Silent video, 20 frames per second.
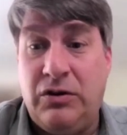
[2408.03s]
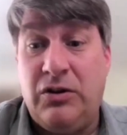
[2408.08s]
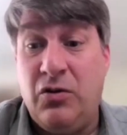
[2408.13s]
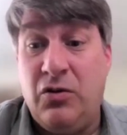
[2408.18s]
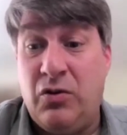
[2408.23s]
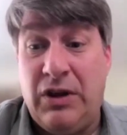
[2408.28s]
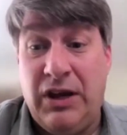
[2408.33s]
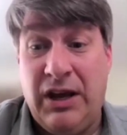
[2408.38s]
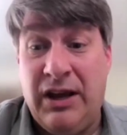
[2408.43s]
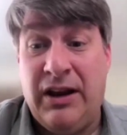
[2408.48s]

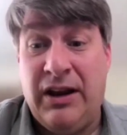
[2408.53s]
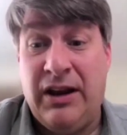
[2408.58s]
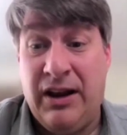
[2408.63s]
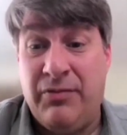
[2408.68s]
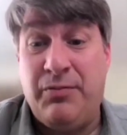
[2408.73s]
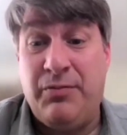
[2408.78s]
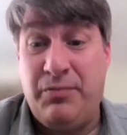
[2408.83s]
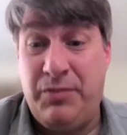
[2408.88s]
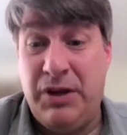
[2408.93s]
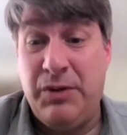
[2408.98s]
you can't
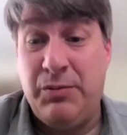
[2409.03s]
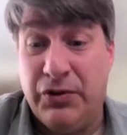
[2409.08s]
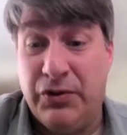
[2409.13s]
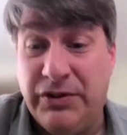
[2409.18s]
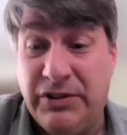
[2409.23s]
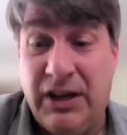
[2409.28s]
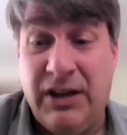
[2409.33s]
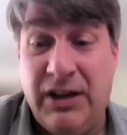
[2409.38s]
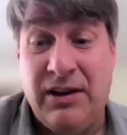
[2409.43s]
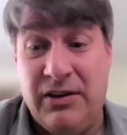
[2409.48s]
have people
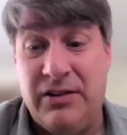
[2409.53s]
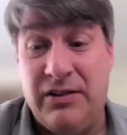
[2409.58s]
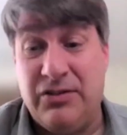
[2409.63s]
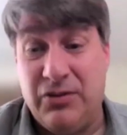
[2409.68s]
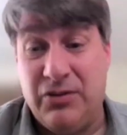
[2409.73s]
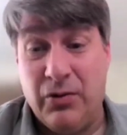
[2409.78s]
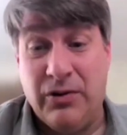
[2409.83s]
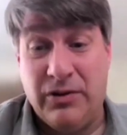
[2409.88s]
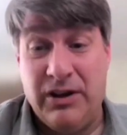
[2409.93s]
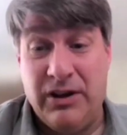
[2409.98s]
saying
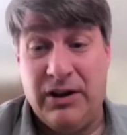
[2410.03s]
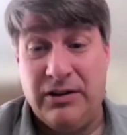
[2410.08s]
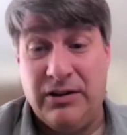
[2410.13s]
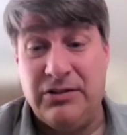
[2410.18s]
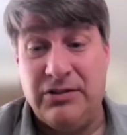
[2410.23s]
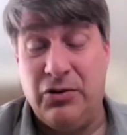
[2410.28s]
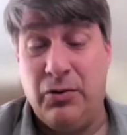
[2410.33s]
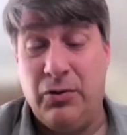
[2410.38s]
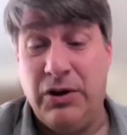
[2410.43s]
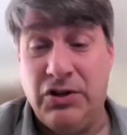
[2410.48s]
certain things
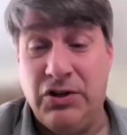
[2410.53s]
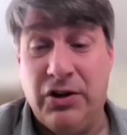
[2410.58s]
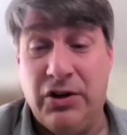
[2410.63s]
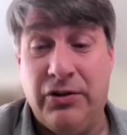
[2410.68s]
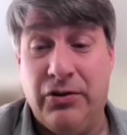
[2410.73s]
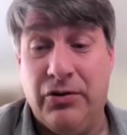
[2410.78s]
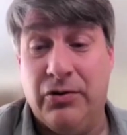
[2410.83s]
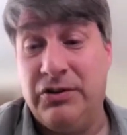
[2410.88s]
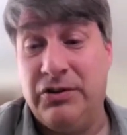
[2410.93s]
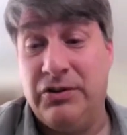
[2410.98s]
to each
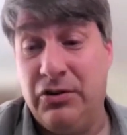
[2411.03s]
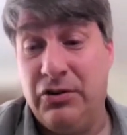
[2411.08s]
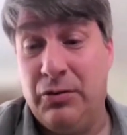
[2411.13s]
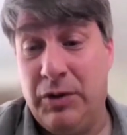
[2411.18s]
other too,